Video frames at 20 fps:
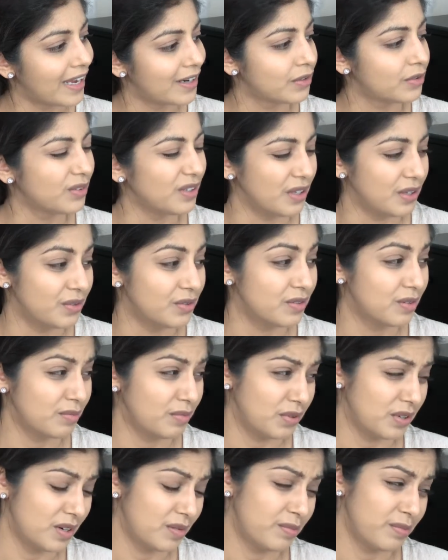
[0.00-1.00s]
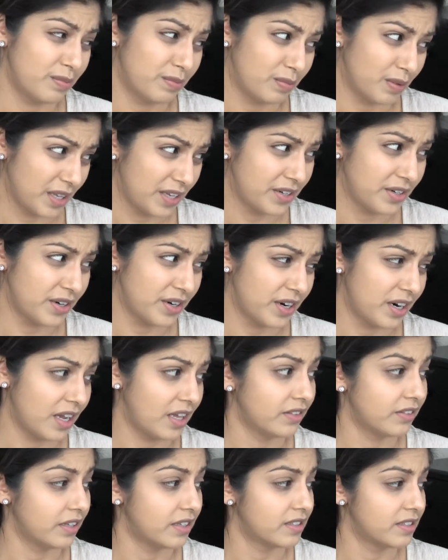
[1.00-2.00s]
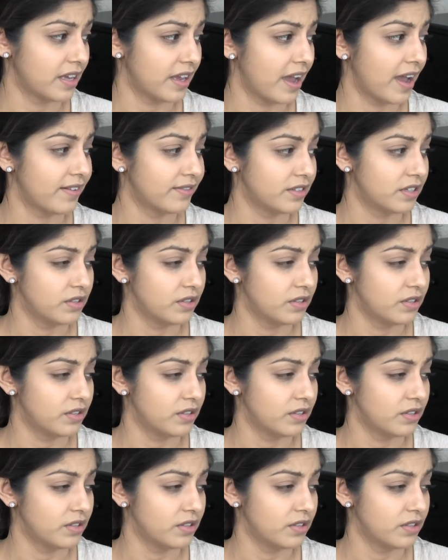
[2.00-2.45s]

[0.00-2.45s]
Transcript: I don't use a beauty blender unless I have